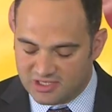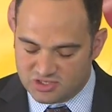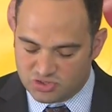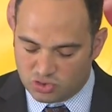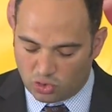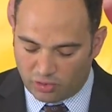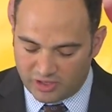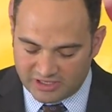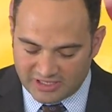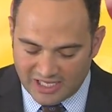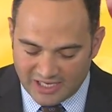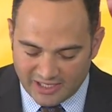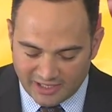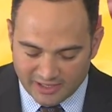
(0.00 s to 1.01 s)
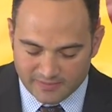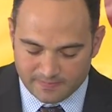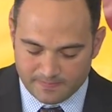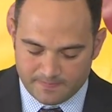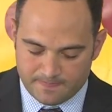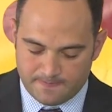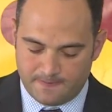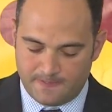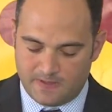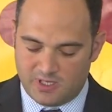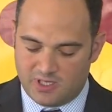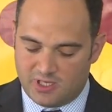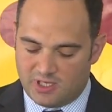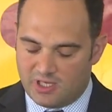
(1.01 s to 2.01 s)
storytelling.
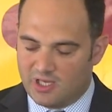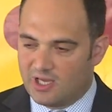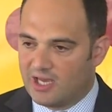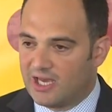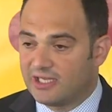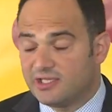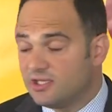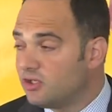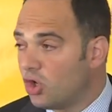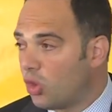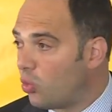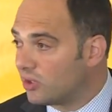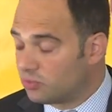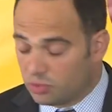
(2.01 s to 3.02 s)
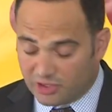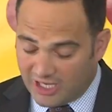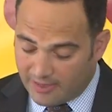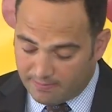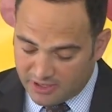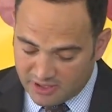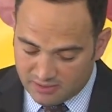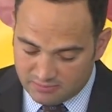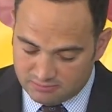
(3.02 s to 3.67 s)
I didn't know what would happen.